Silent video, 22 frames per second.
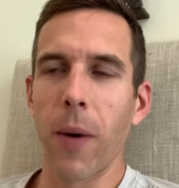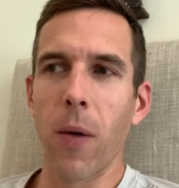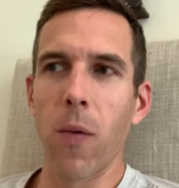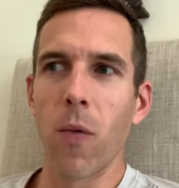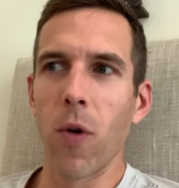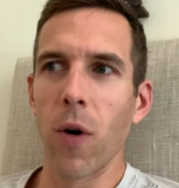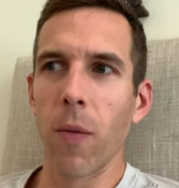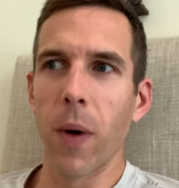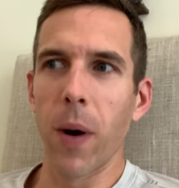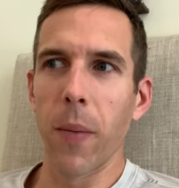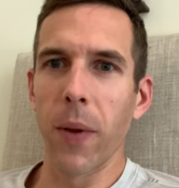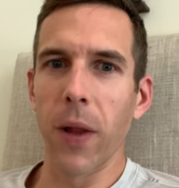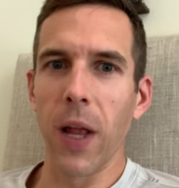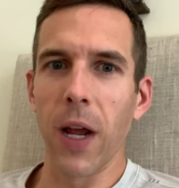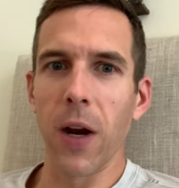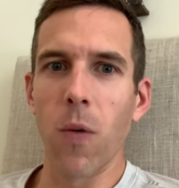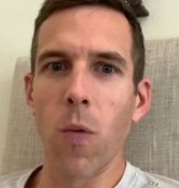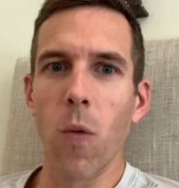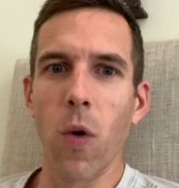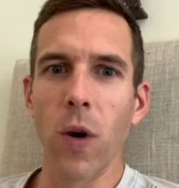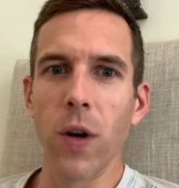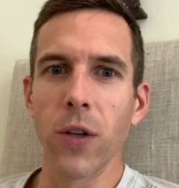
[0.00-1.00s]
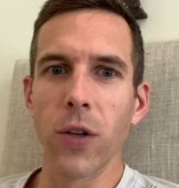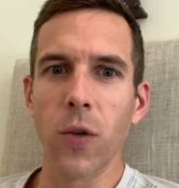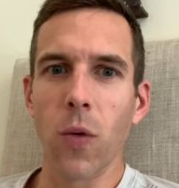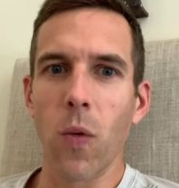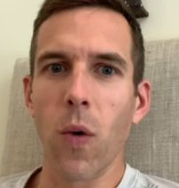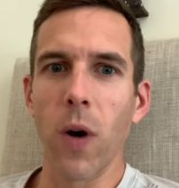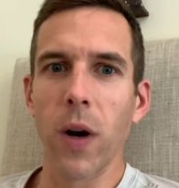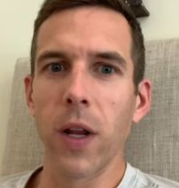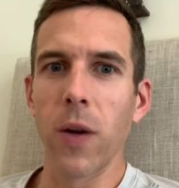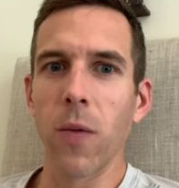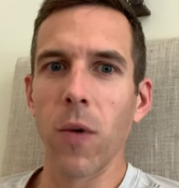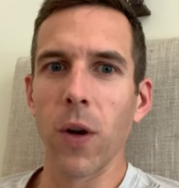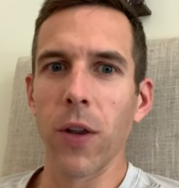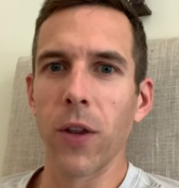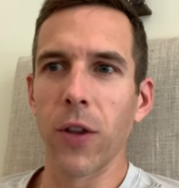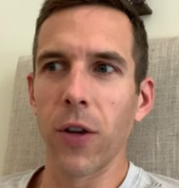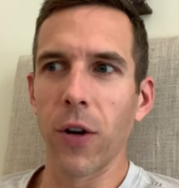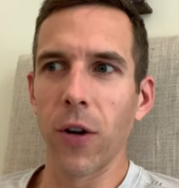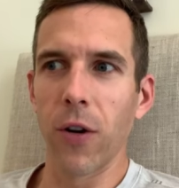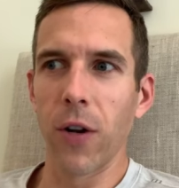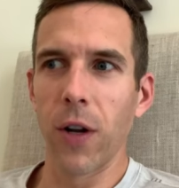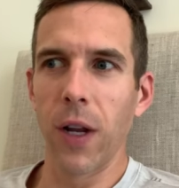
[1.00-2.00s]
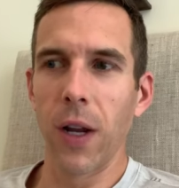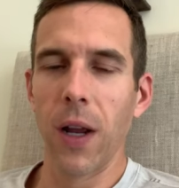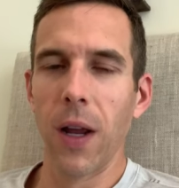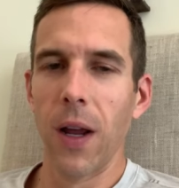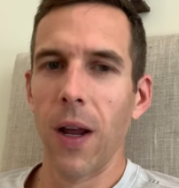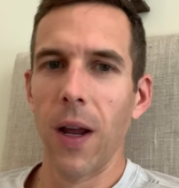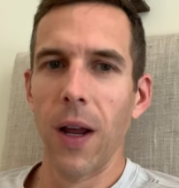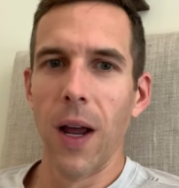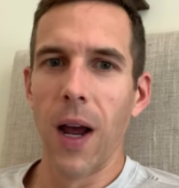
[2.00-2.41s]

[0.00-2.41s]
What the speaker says: I warm up at like 120, 130.